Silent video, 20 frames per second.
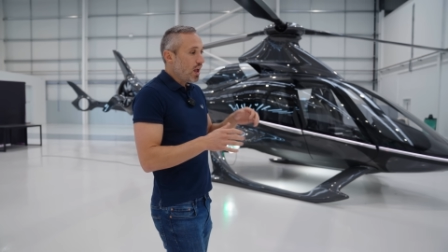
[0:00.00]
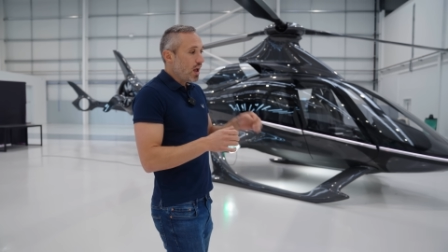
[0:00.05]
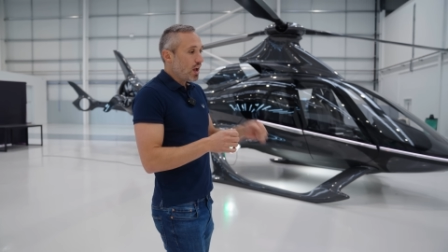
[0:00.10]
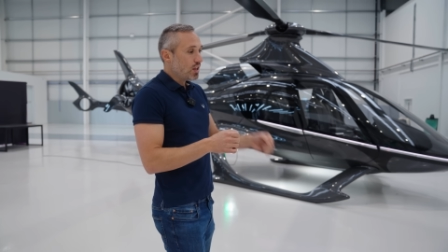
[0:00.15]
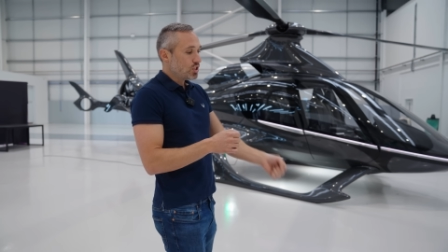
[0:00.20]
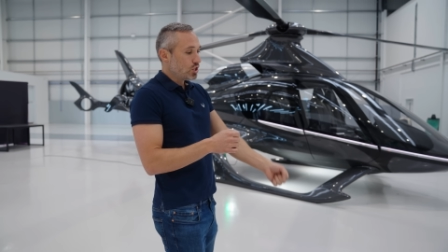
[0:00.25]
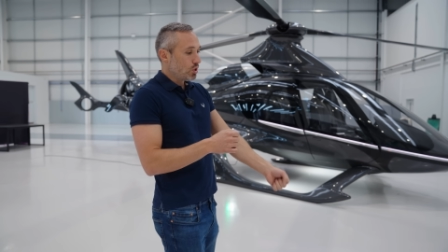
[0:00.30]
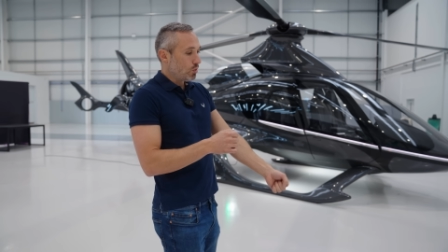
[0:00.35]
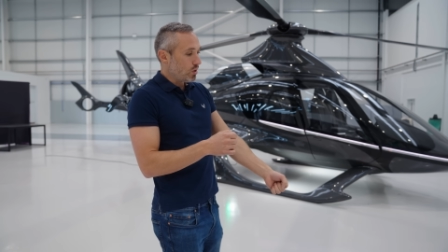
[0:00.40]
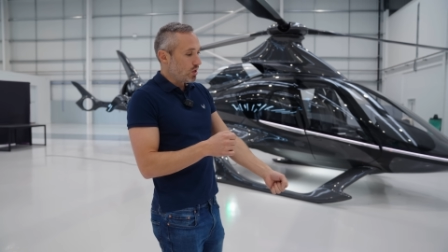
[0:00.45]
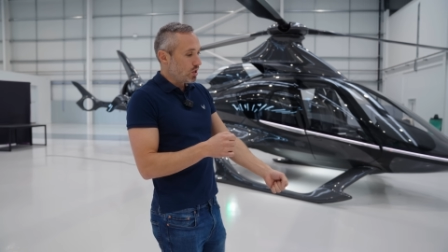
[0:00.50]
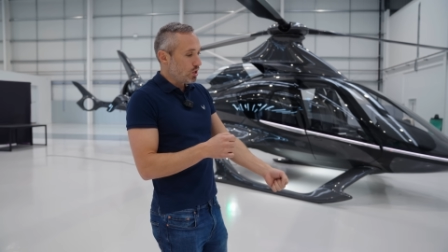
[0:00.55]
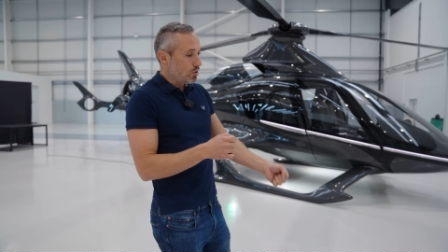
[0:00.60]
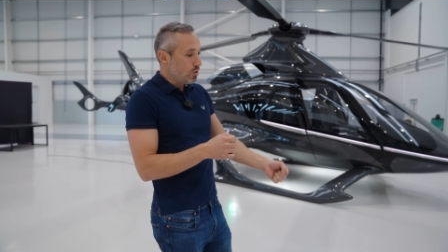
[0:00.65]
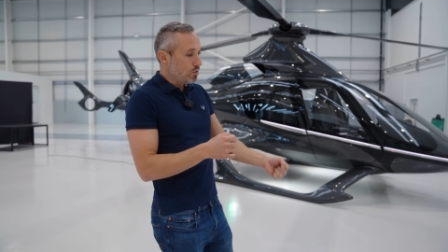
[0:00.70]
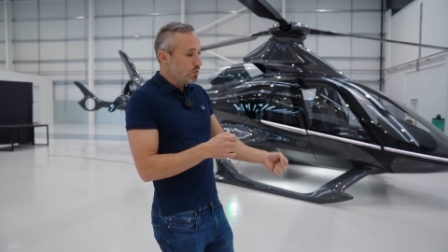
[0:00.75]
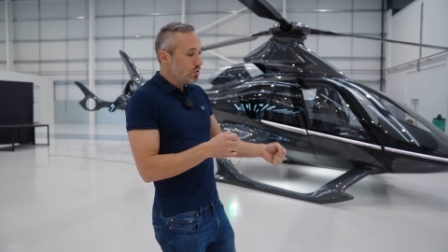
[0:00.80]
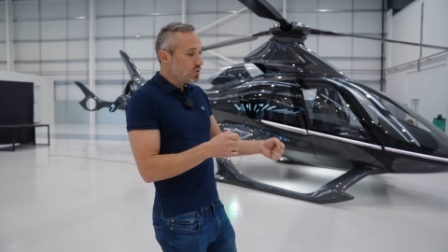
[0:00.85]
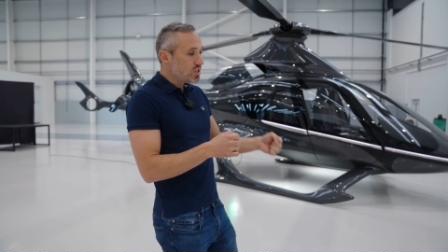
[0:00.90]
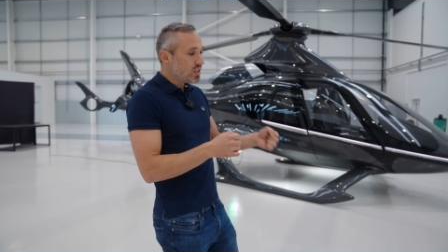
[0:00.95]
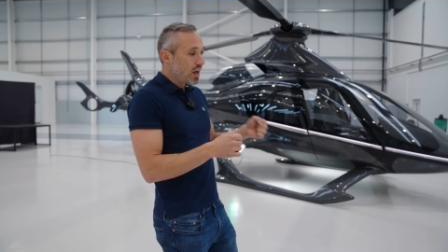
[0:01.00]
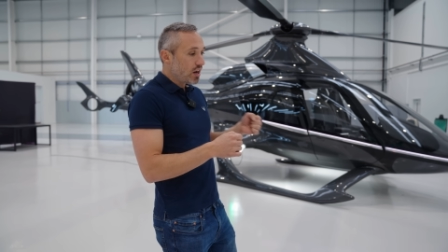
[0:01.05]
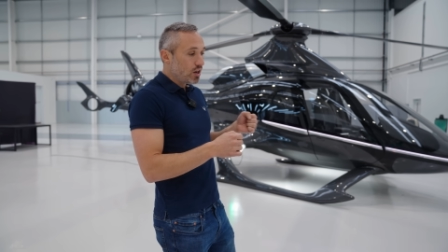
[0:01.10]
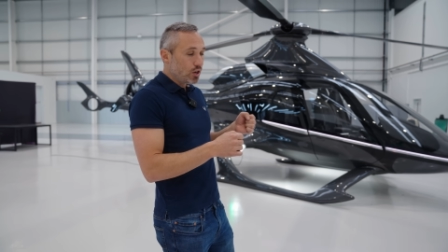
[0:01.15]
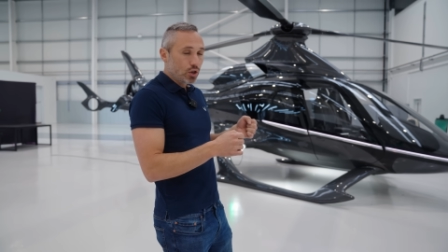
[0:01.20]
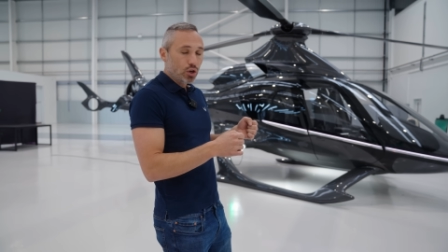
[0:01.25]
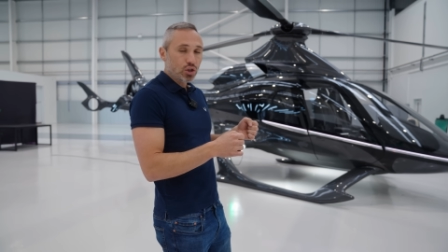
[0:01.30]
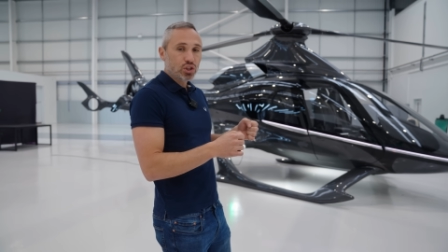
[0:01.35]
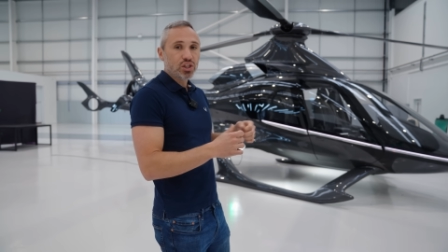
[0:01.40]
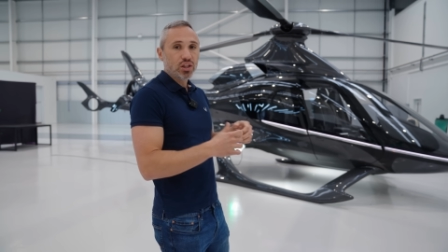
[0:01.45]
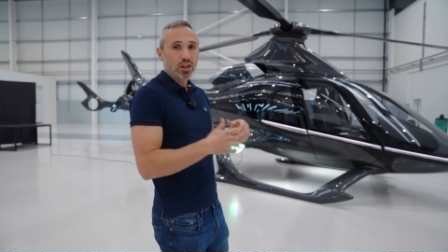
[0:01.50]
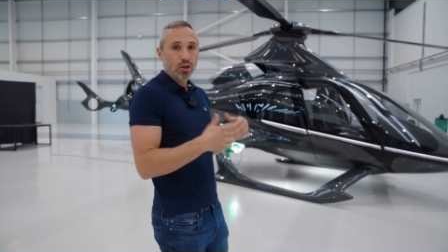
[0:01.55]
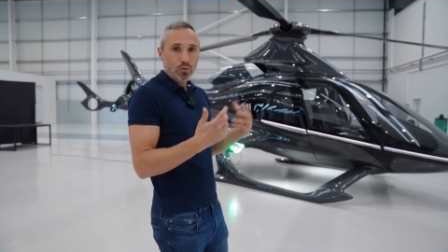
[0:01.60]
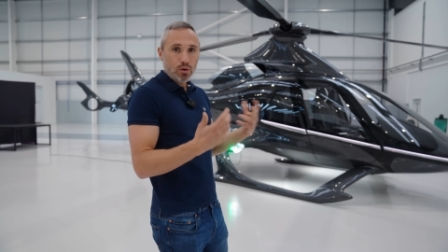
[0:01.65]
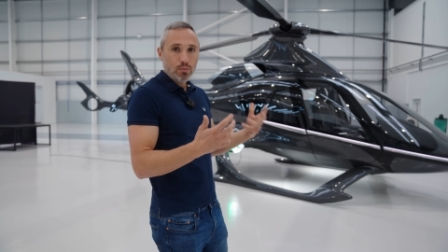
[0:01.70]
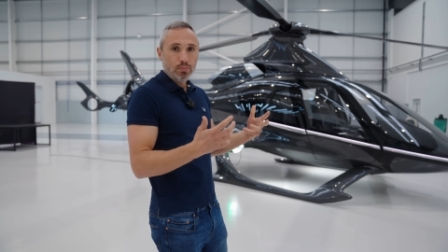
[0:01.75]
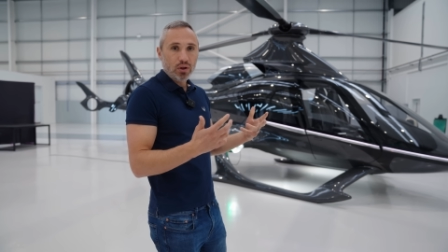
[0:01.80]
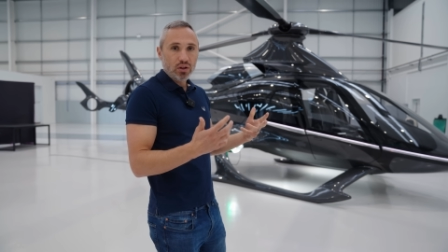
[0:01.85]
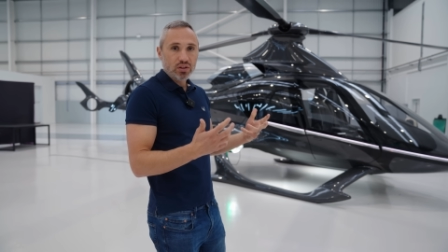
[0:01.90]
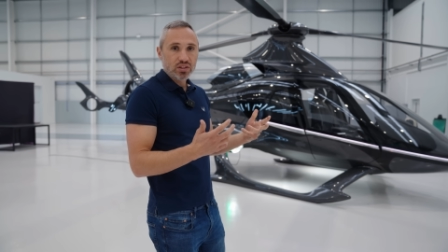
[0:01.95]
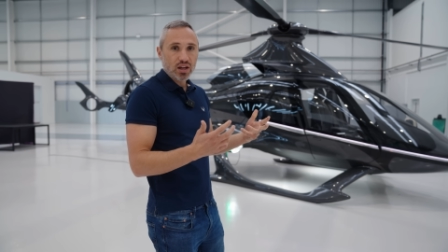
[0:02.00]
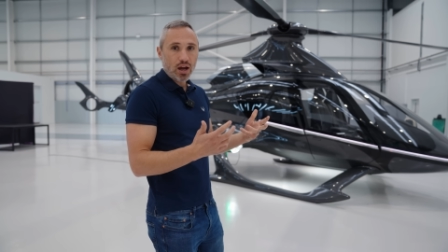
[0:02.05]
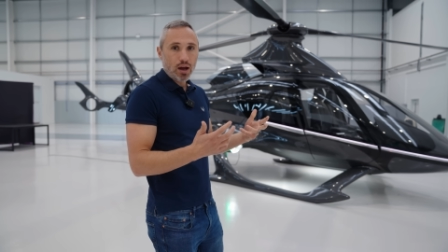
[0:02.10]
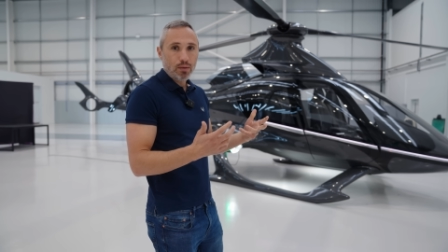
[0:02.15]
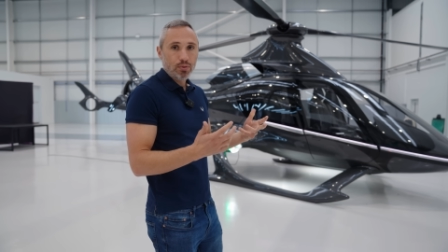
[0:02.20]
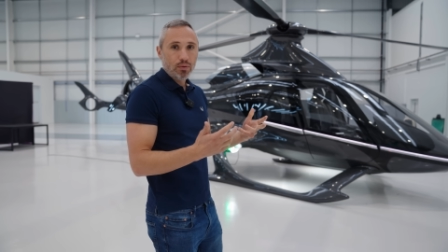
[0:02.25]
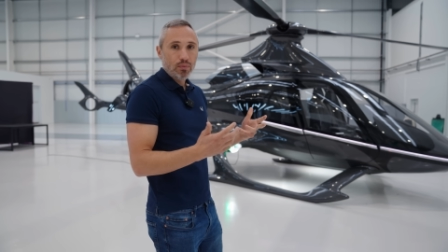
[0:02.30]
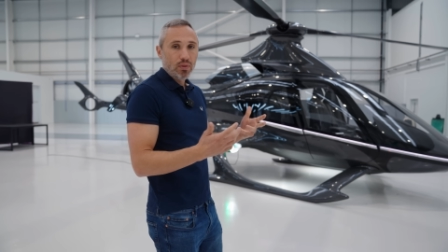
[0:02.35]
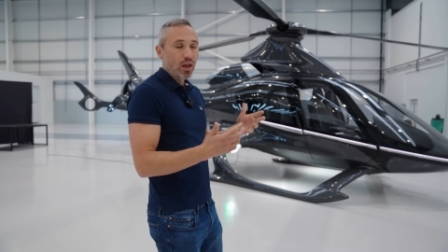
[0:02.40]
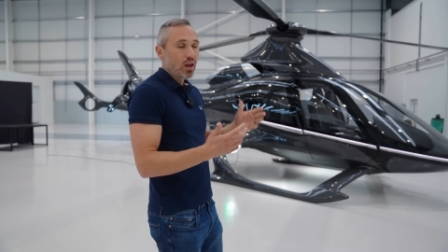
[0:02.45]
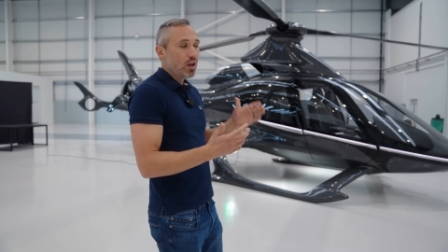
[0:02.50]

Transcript: And so we use that inertia that we built up